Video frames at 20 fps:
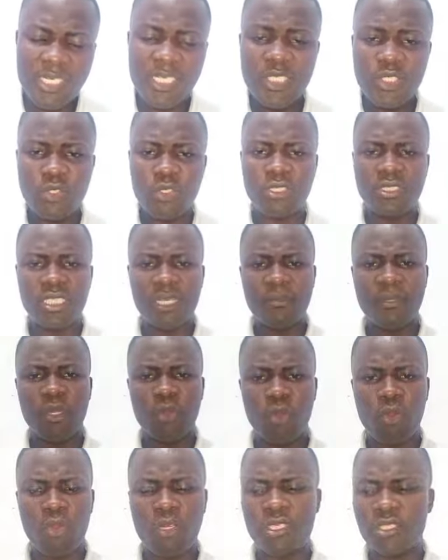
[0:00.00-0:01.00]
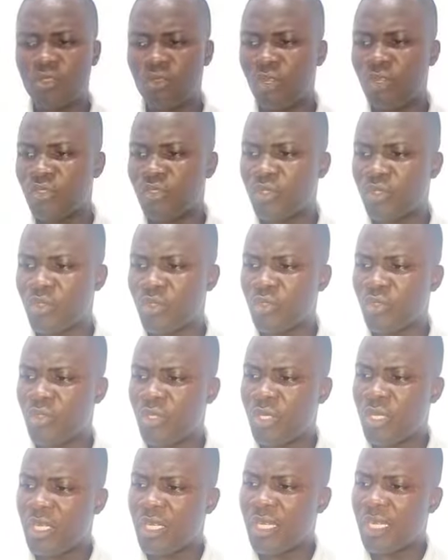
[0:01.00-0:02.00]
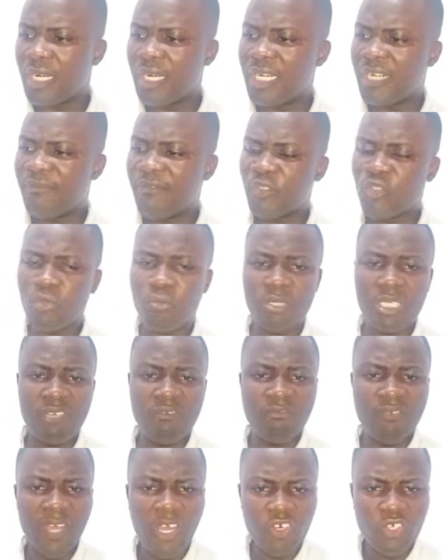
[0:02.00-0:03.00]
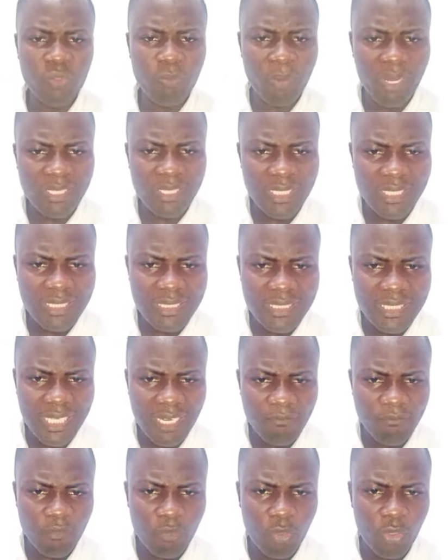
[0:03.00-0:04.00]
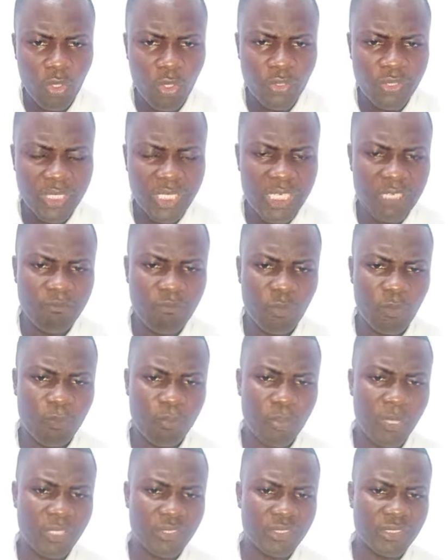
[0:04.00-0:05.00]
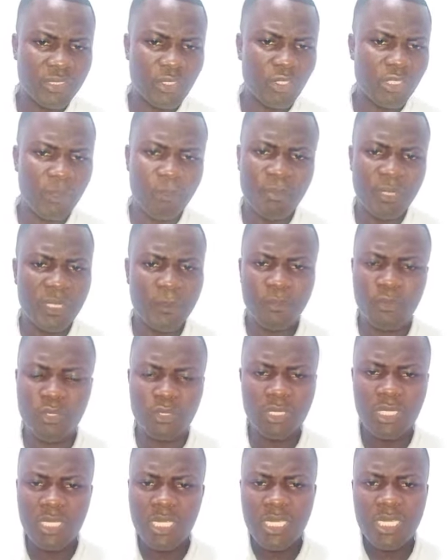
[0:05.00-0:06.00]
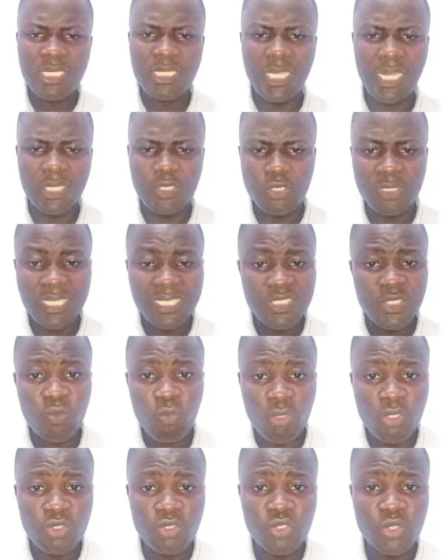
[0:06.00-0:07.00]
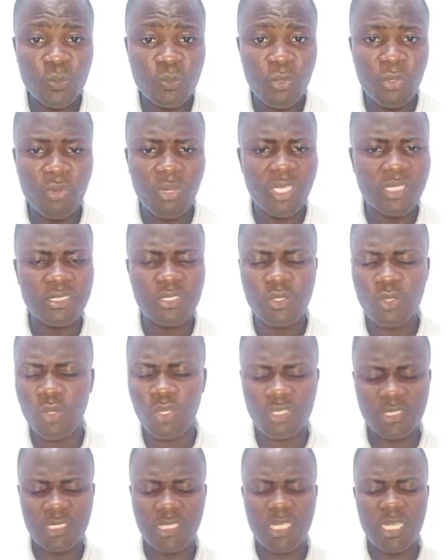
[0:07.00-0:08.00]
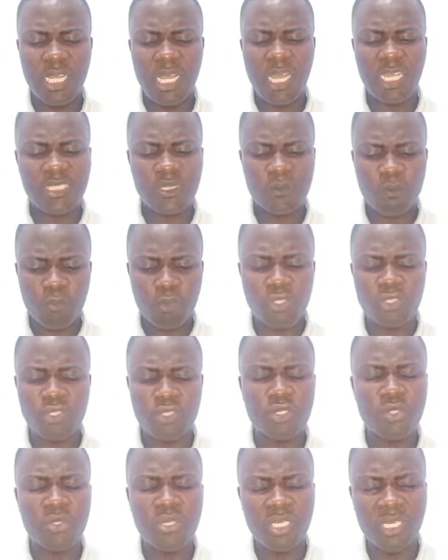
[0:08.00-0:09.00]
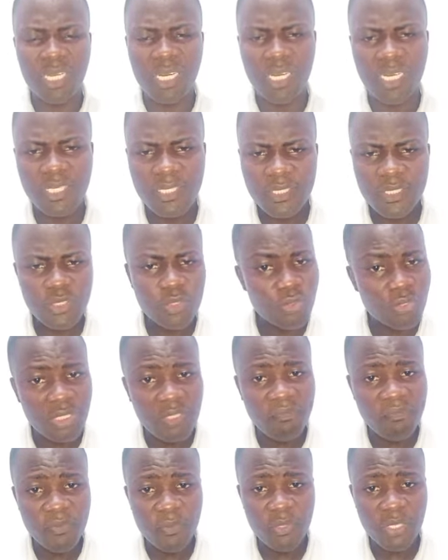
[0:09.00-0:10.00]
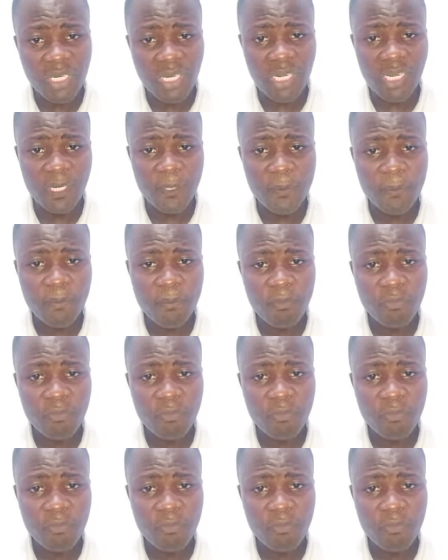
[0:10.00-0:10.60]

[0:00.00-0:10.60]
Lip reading: This is not a time that God is going to leave you to be devoured by the devil or the evil person or the people that doesn't want you to progress. God hasn't brought you here to leave you here.